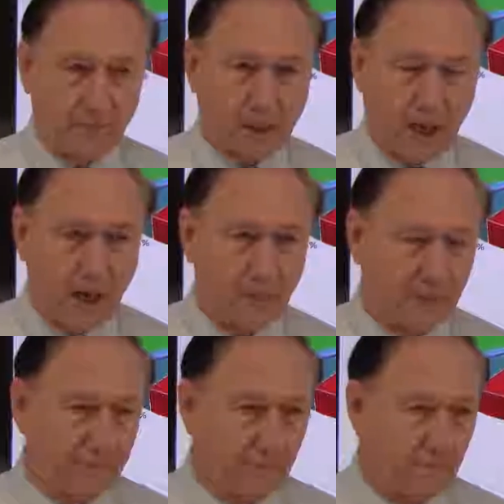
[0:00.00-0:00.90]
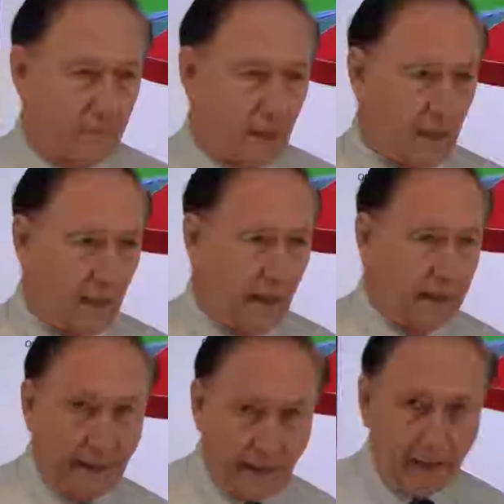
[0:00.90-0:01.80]
comet,
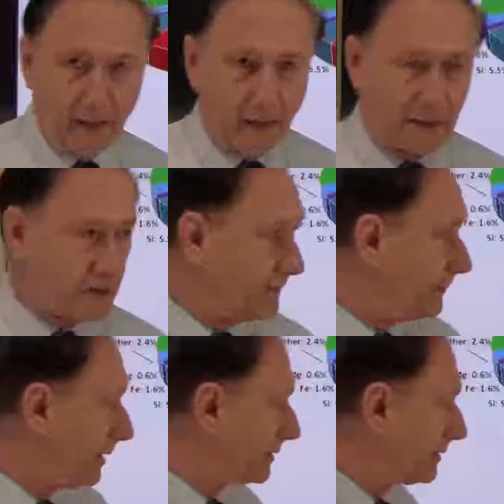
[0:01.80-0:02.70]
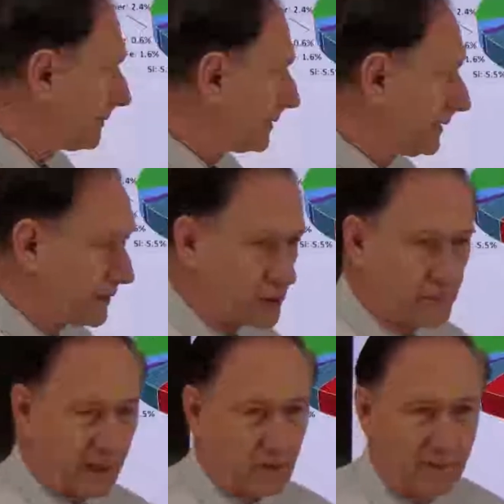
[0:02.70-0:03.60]
and they analyzed it. Now, their
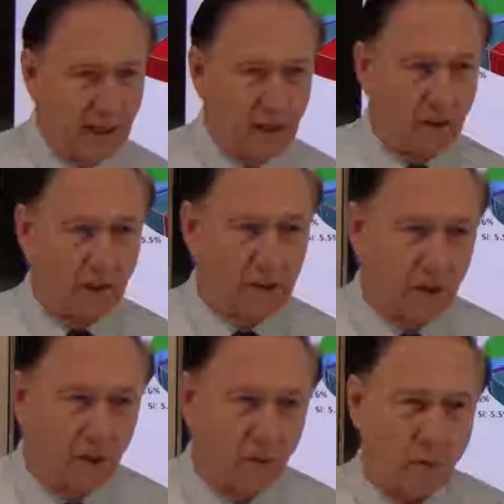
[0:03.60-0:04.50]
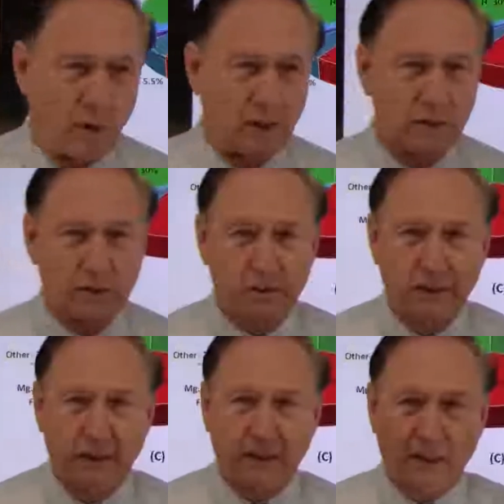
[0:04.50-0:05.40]
spectrum analyzer was
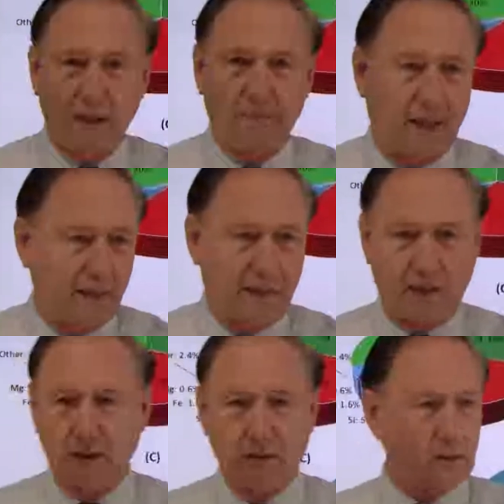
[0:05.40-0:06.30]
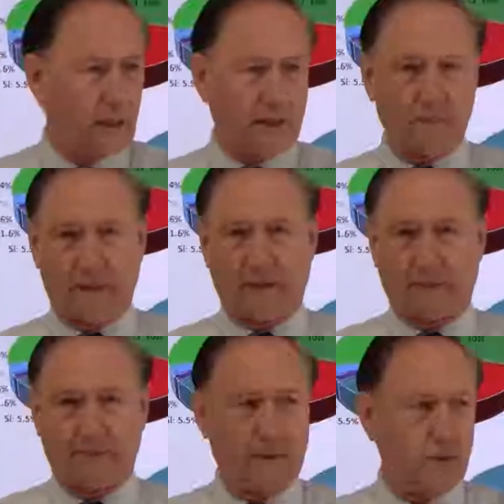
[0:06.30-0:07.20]
kind of limited. It looks like
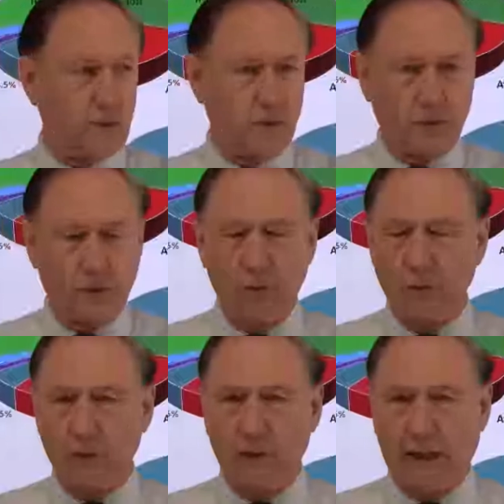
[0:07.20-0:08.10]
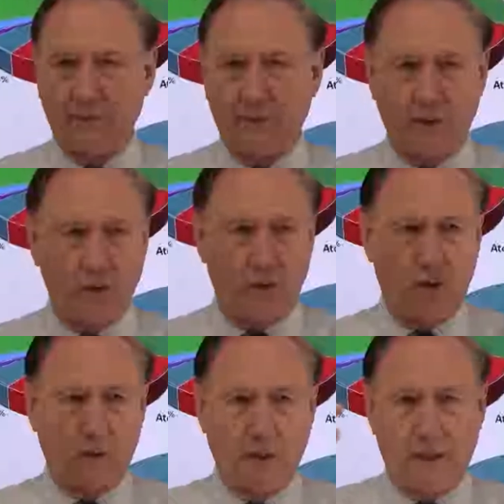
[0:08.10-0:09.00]
2.5 feet
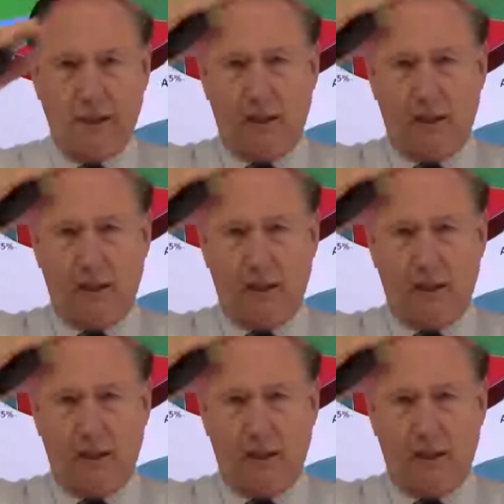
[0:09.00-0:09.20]
long,